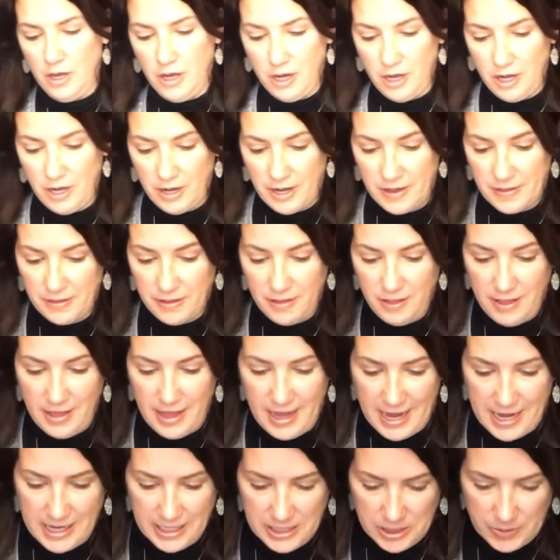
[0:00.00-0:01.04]
All right, the
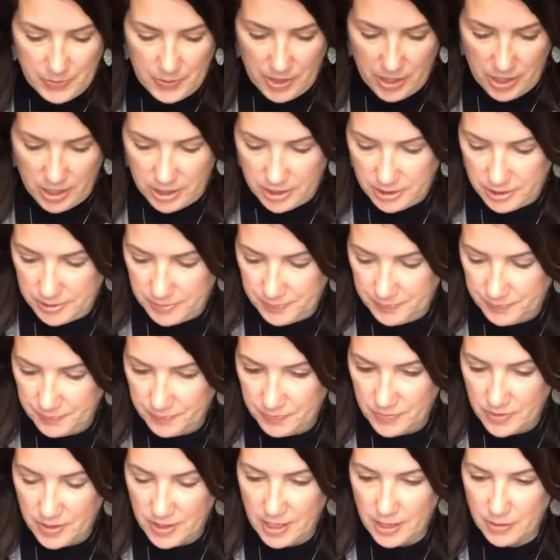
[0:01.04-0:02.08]
last part
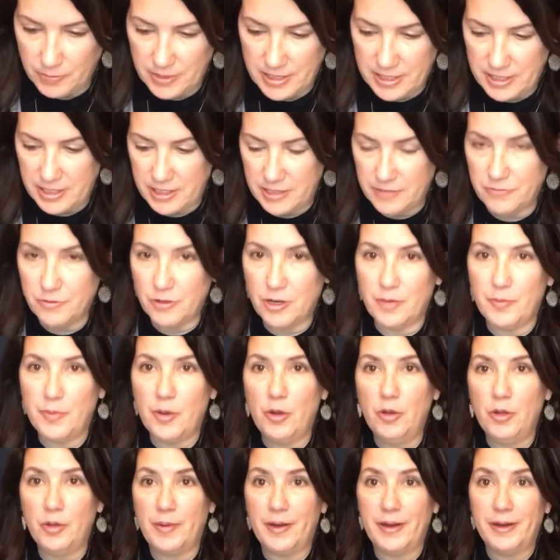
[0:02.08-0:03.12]
that we need for our
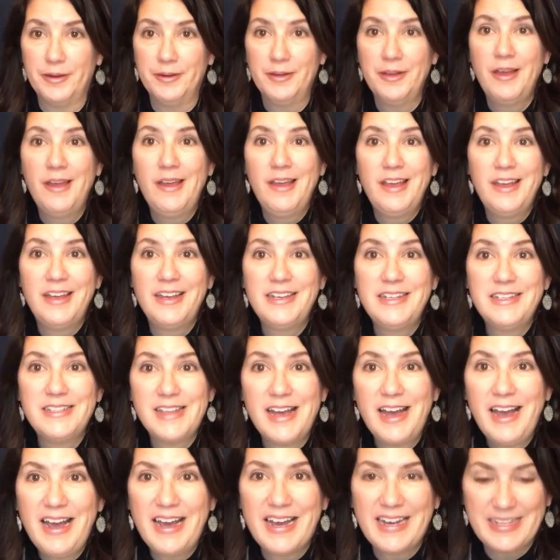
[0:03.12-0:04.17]
polar bear is
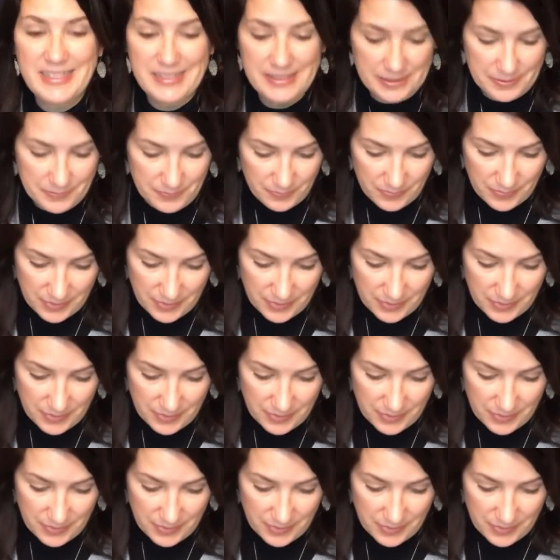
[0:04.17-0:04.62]
eyes.